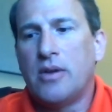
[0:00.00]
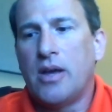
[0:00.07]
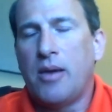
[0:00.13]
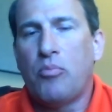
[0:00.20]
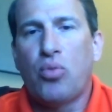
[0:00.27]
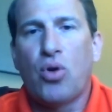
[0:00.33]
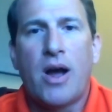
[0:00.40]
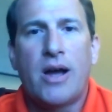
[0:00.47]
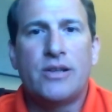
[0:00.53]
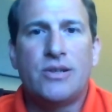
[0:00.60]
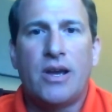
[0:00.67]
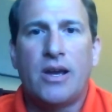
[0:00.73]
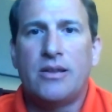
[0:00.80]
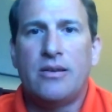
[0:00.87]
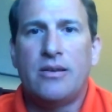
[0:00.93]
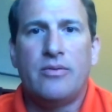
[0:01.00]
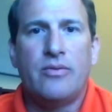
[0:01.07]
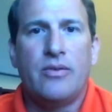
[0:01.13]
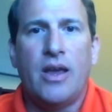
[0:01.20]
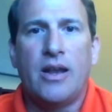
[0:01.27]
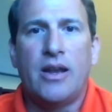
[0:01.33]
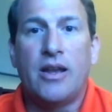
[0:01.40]
a project
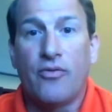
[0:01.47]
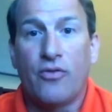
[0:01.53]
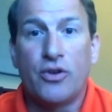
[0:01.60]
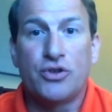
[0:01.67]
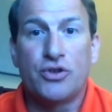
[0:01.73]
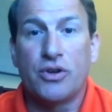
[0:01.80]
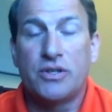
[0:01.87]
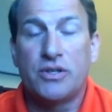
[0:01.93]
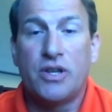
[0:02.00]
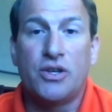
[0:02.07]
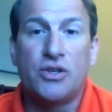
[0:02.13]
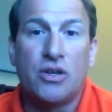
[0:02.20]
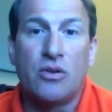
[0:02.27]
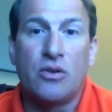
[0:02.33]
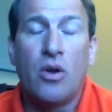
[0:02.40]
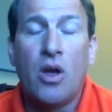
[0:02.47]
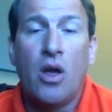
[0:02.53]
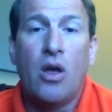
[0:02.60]
in a different jurisdiction.